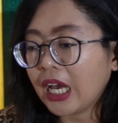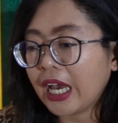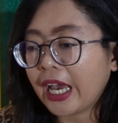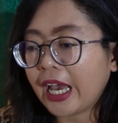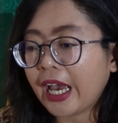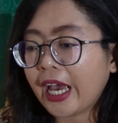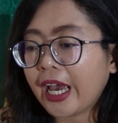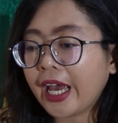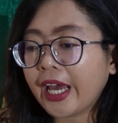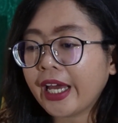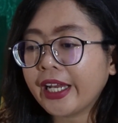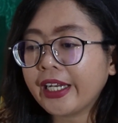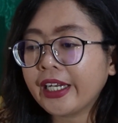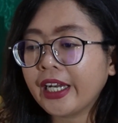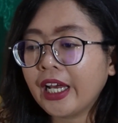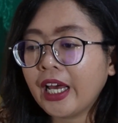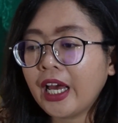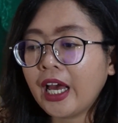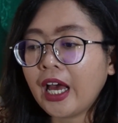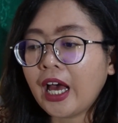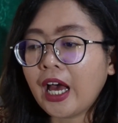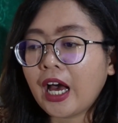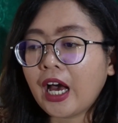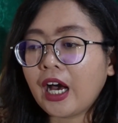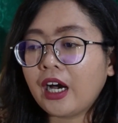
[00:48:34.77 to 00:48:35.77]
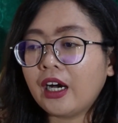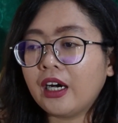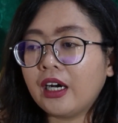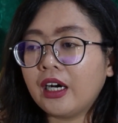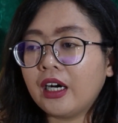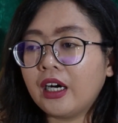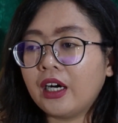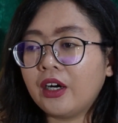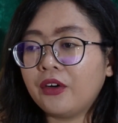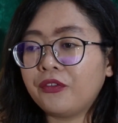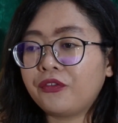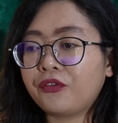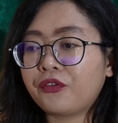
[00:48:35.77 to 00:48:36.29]
And
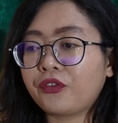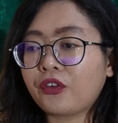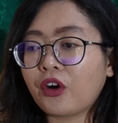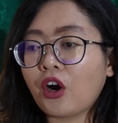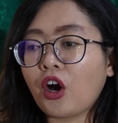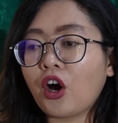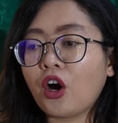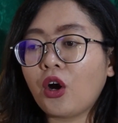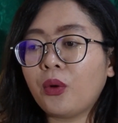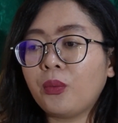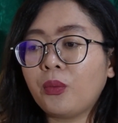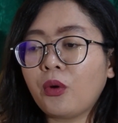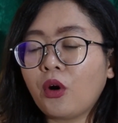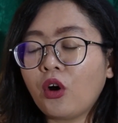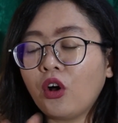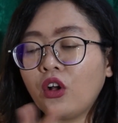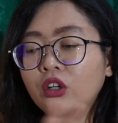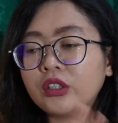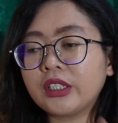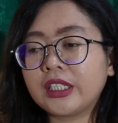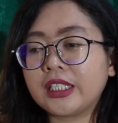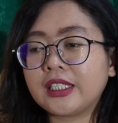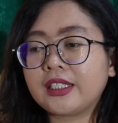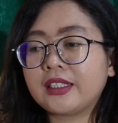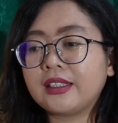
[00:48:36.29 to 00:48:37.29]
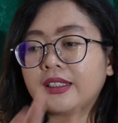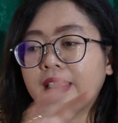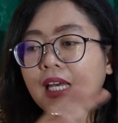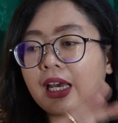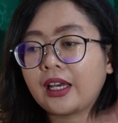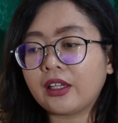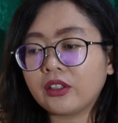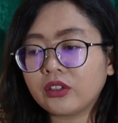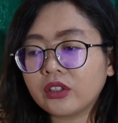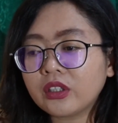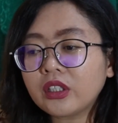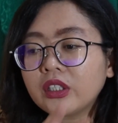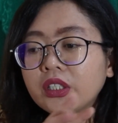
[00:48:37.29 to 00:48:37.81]
from all these
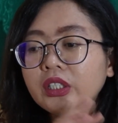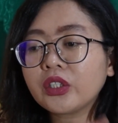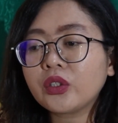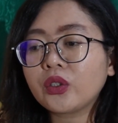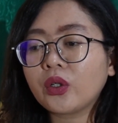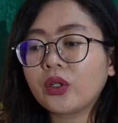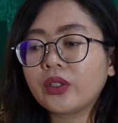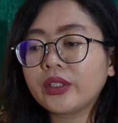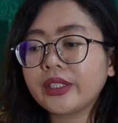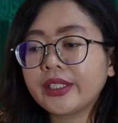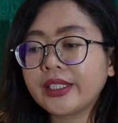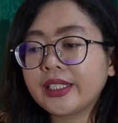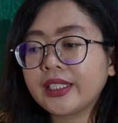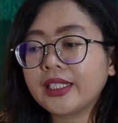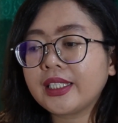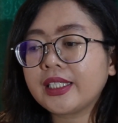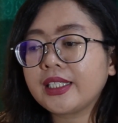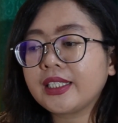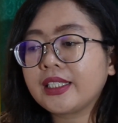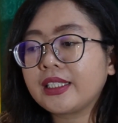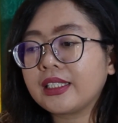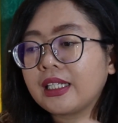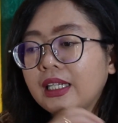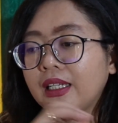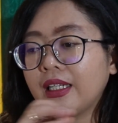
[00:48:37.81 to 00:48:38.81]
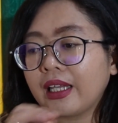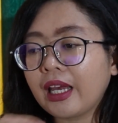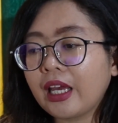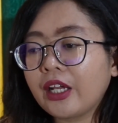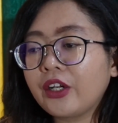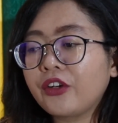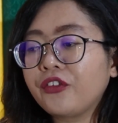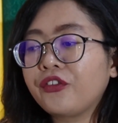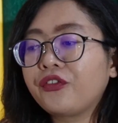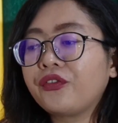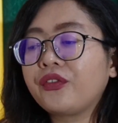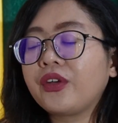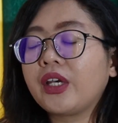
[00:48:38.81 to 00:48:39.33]
dietary resources,
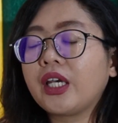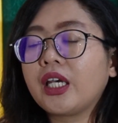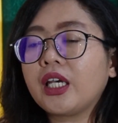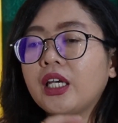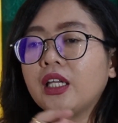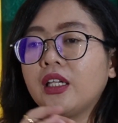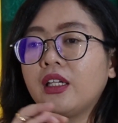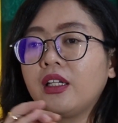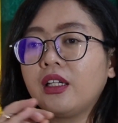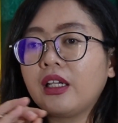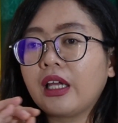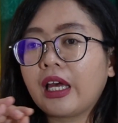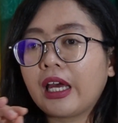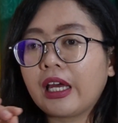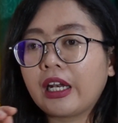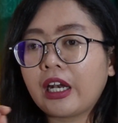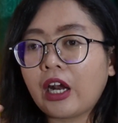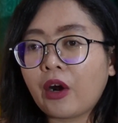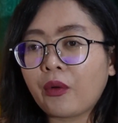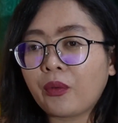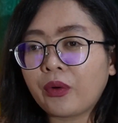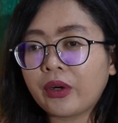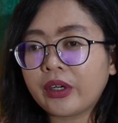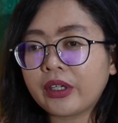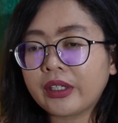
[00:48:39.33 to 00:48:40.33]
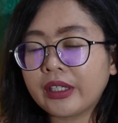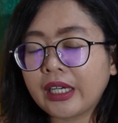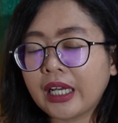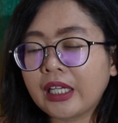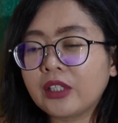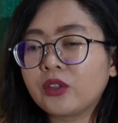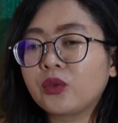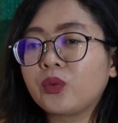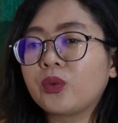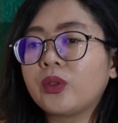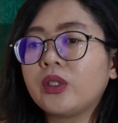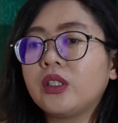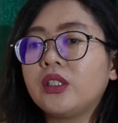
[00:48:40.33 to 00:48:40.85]
landfill, and our
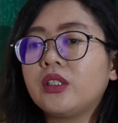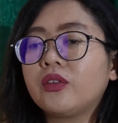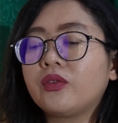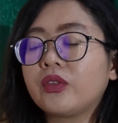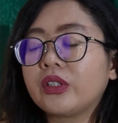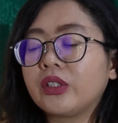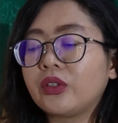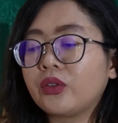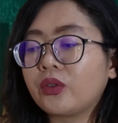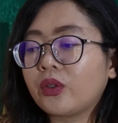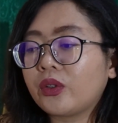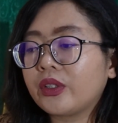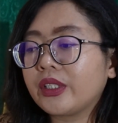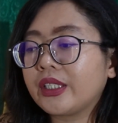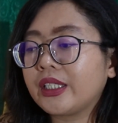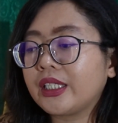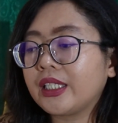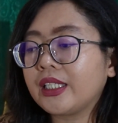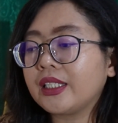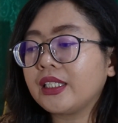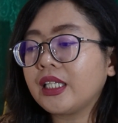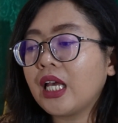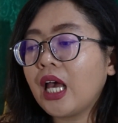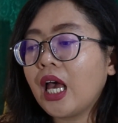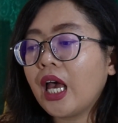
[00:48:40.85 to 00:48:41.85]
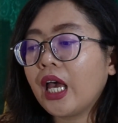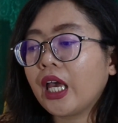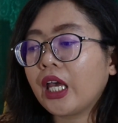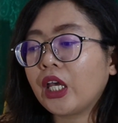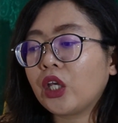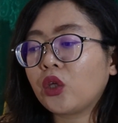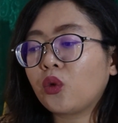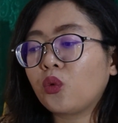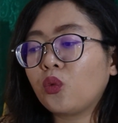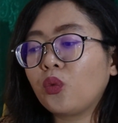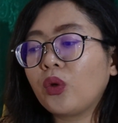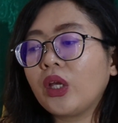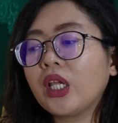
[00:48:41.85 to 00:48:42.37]
natural resources,
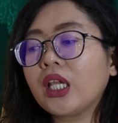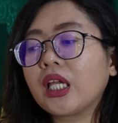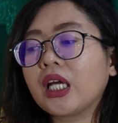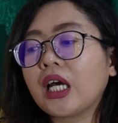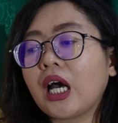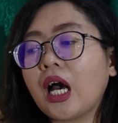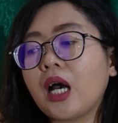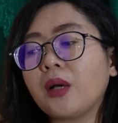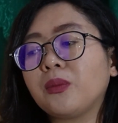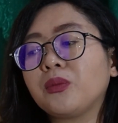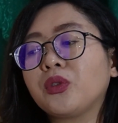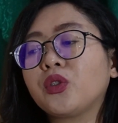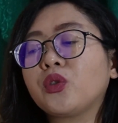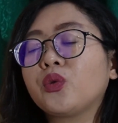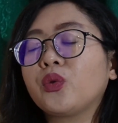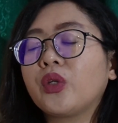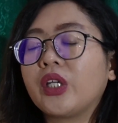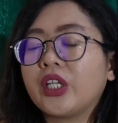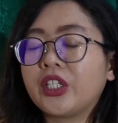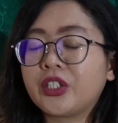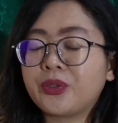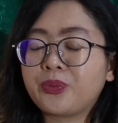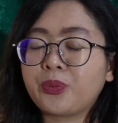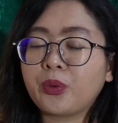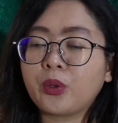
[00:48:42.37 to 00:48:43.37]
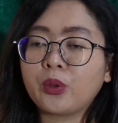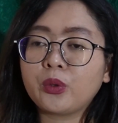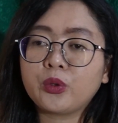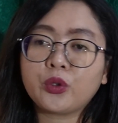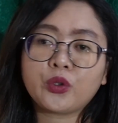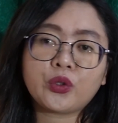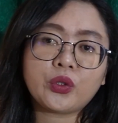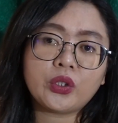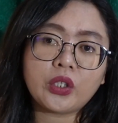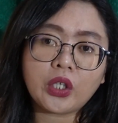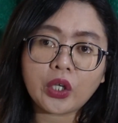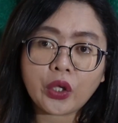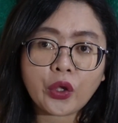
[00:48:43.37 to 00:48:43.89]
it will come to
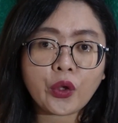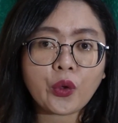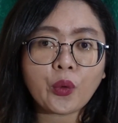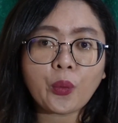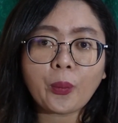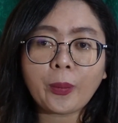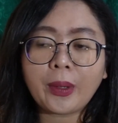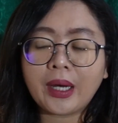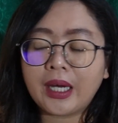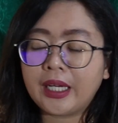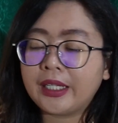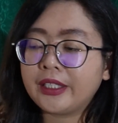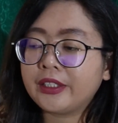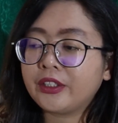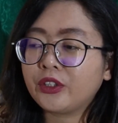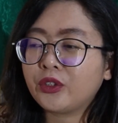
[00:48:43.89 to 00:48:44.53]
expose the human.